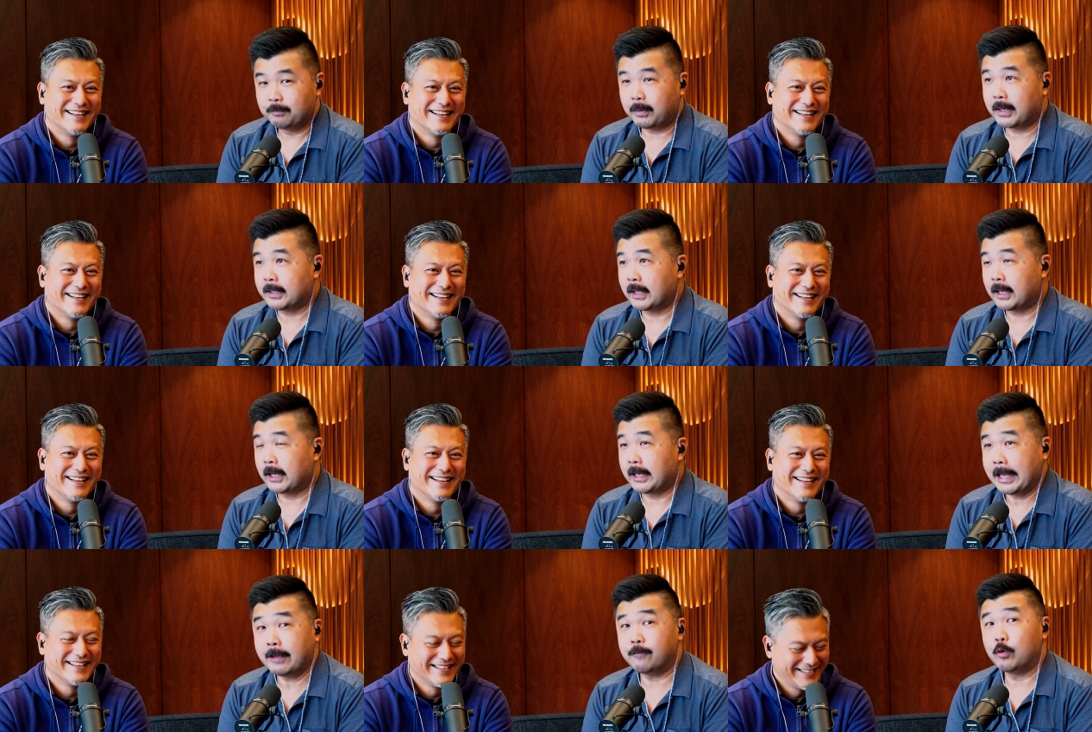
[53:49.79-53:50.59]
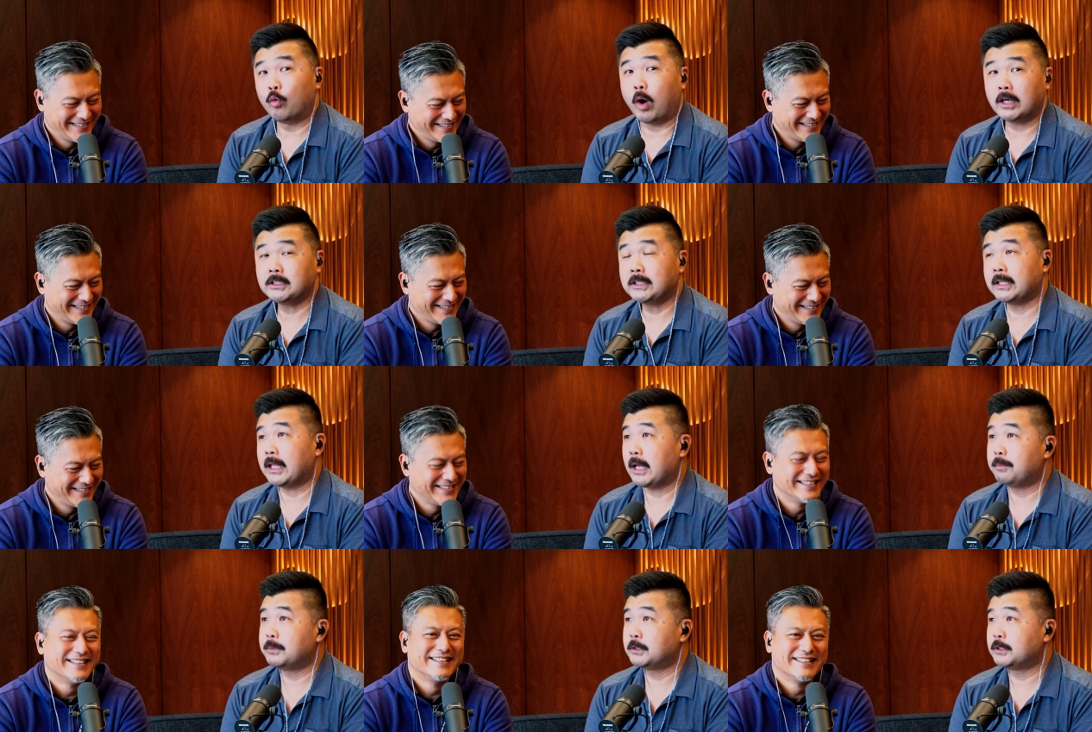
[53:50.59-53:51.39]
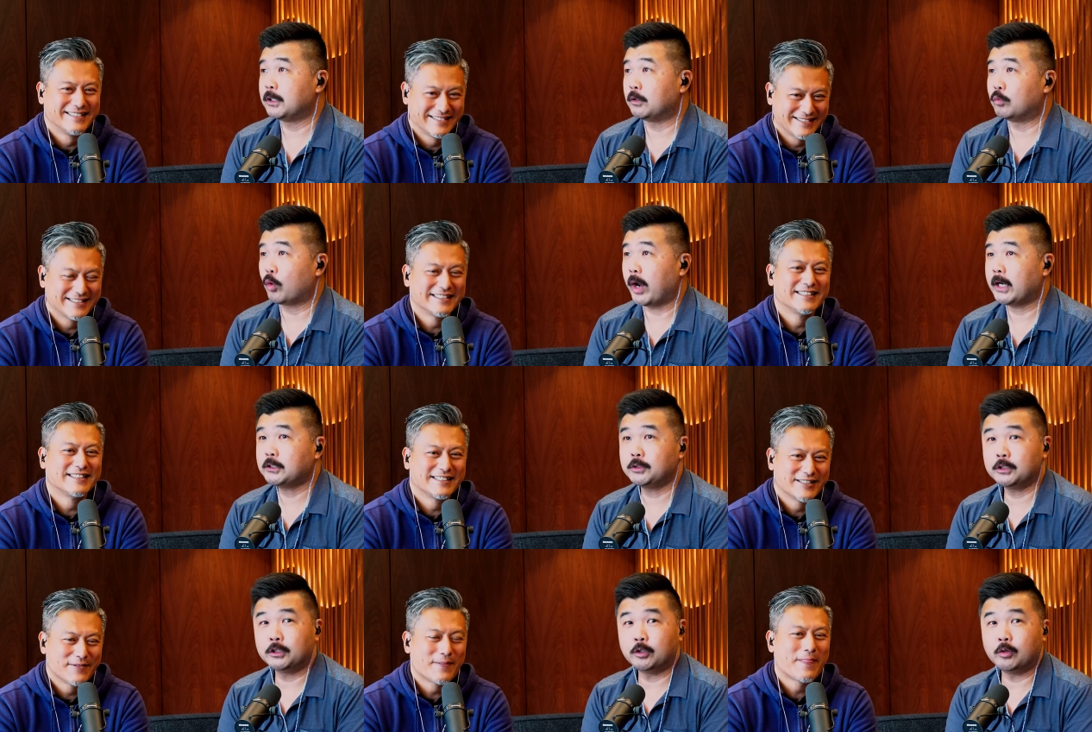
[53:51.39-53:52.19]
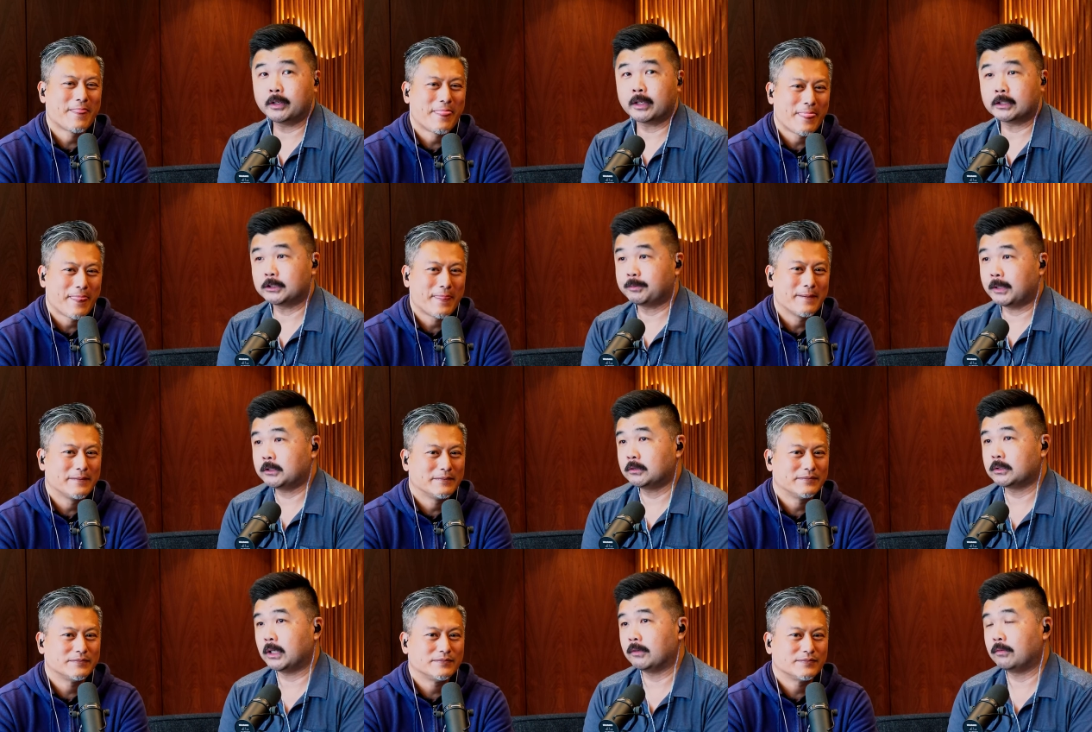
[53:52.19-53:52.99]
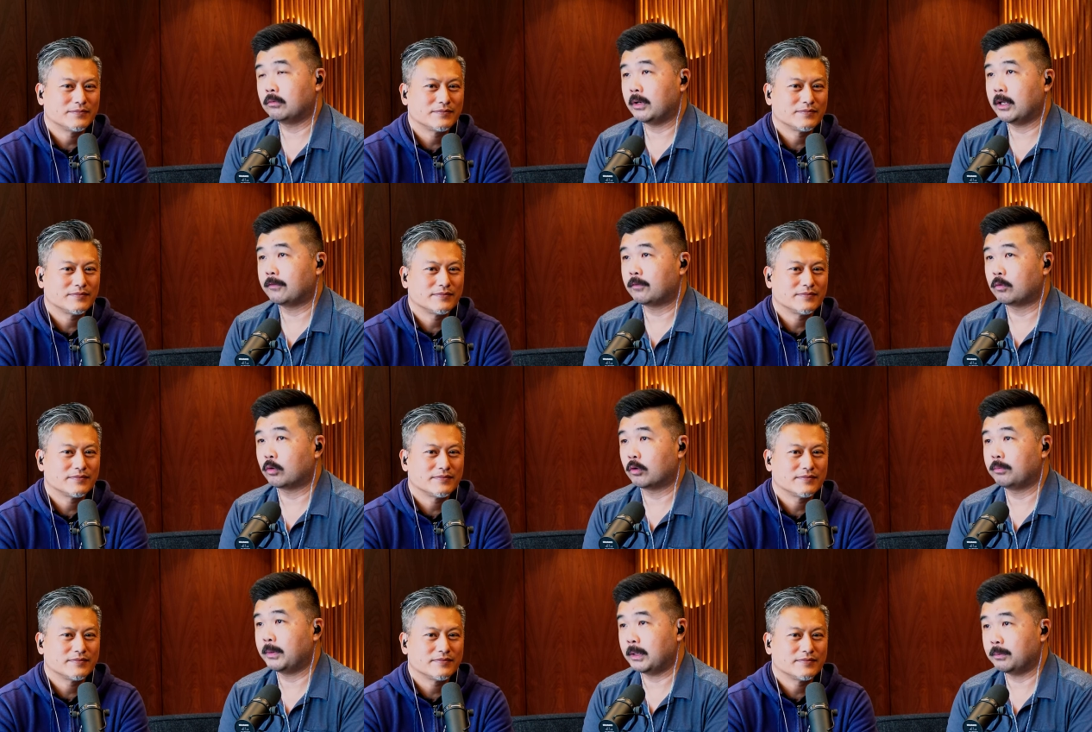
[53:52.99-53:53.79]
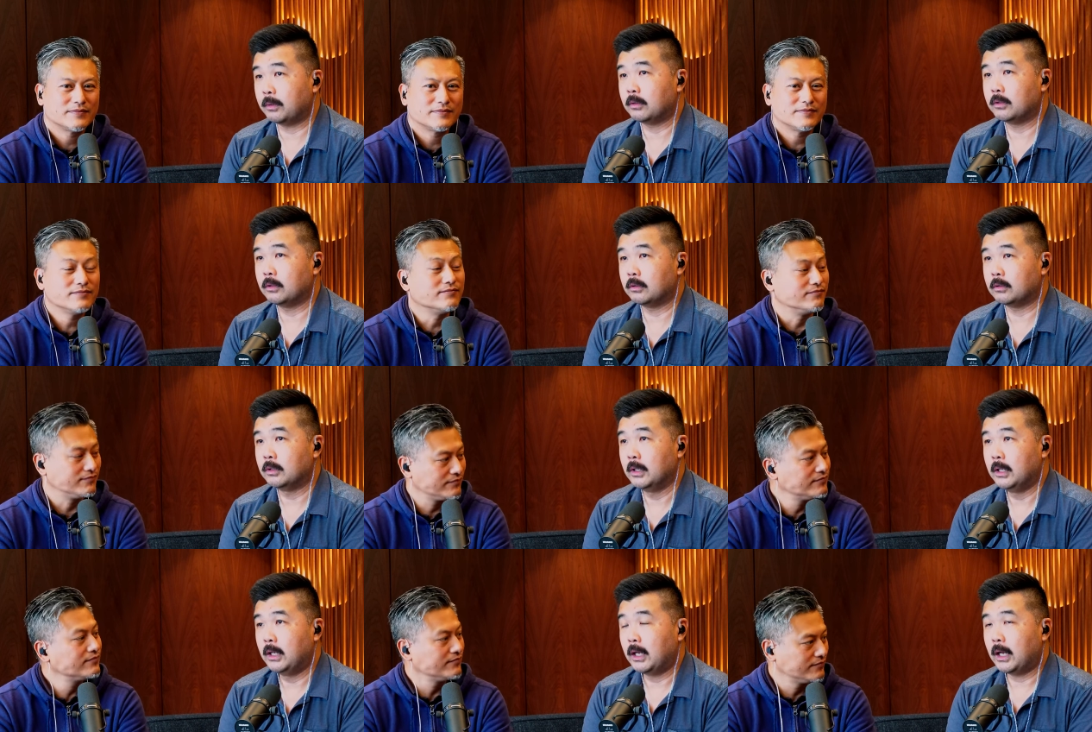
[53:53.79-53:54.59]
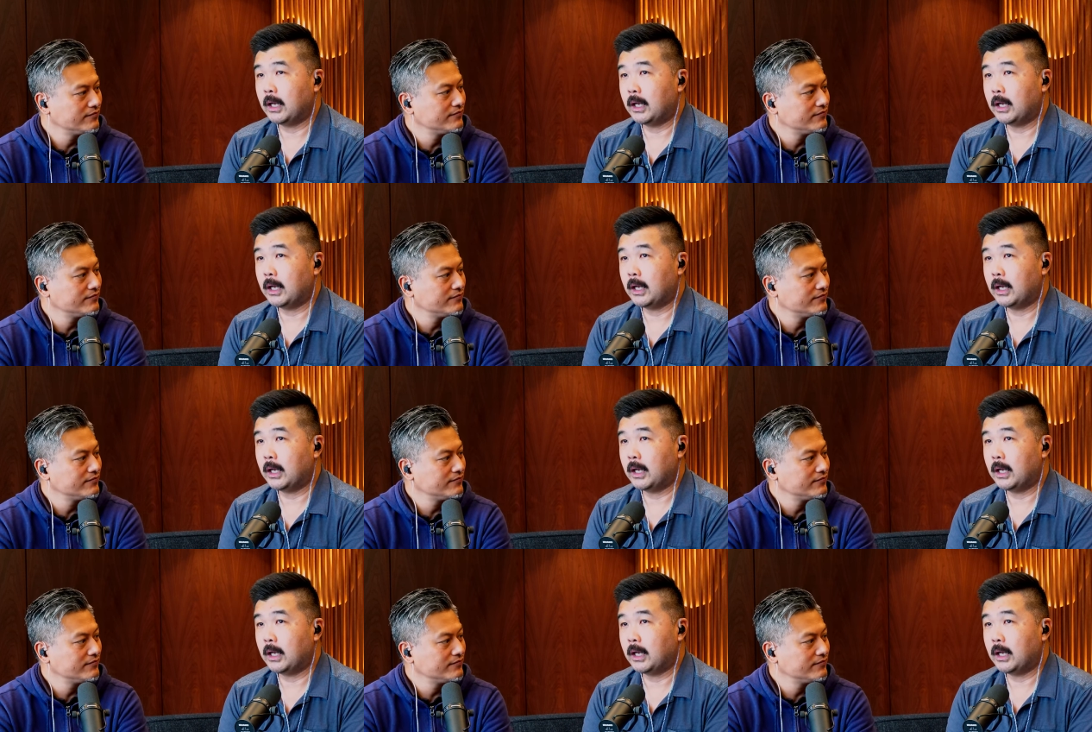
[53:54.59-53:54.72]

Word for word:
Speaker 1: But uh, if you watch that episode, we're actually doing a special giveaway for people who mm.